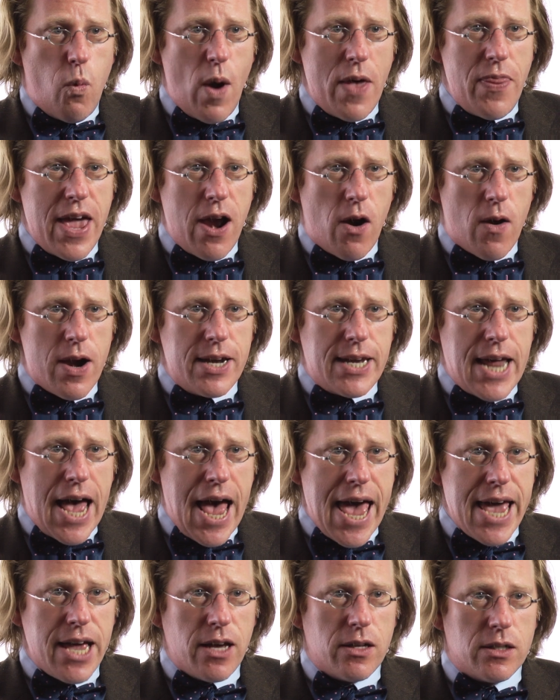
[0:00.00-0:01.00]
When they are
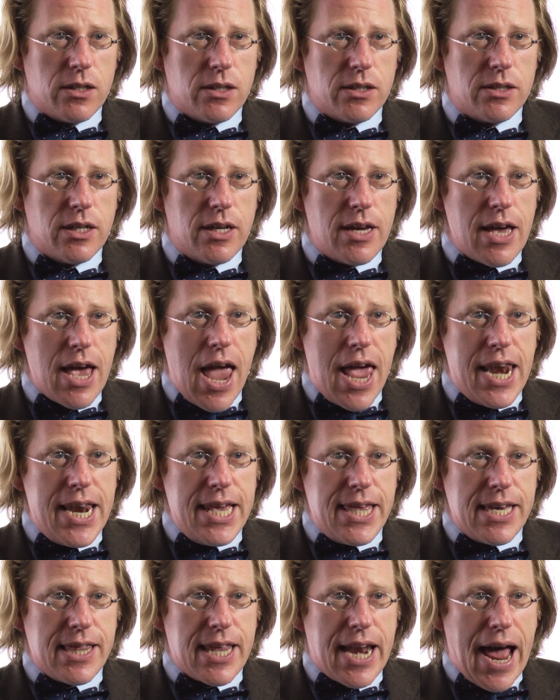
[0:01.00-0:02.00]
entangled,
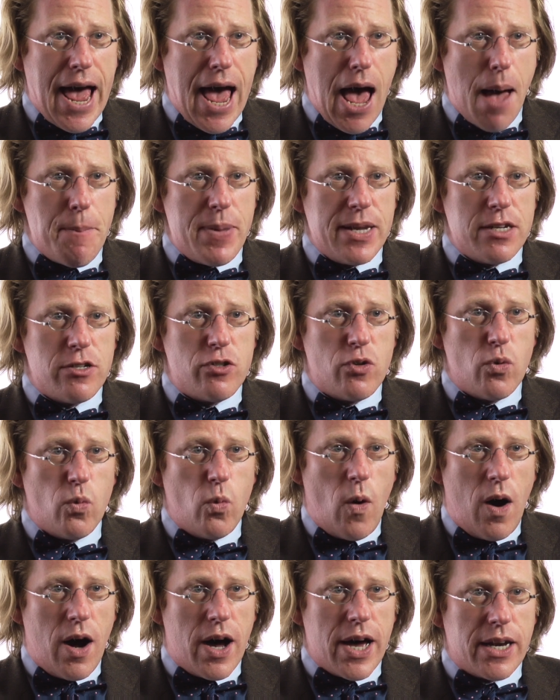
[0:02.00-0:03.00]
anything that happens to
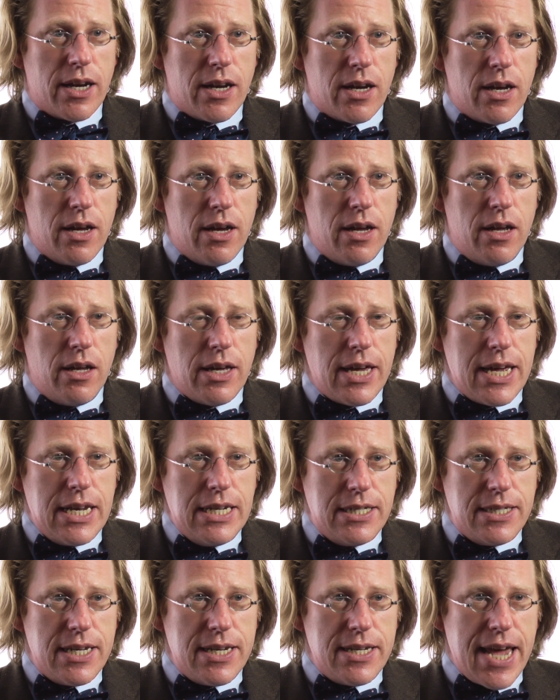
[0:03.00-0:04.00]
one
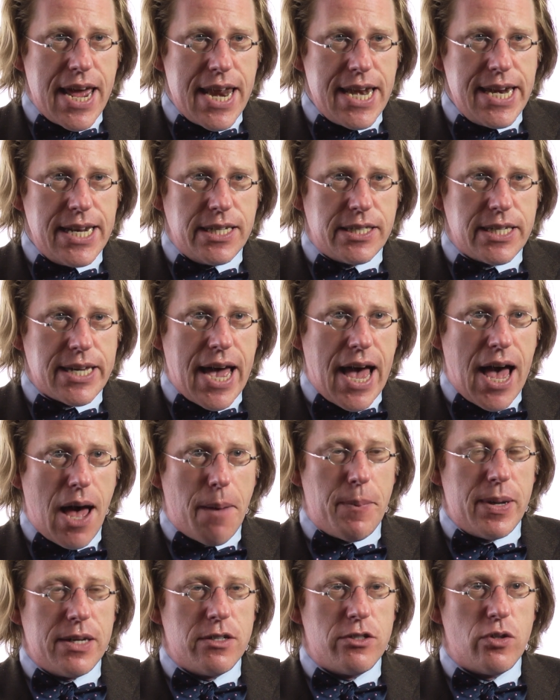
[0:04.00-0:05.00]
instantaneously
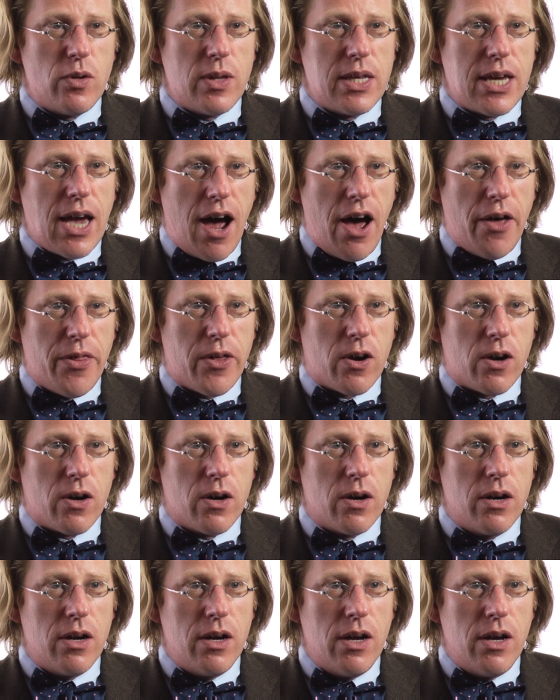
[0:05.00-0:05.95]
happens to the other,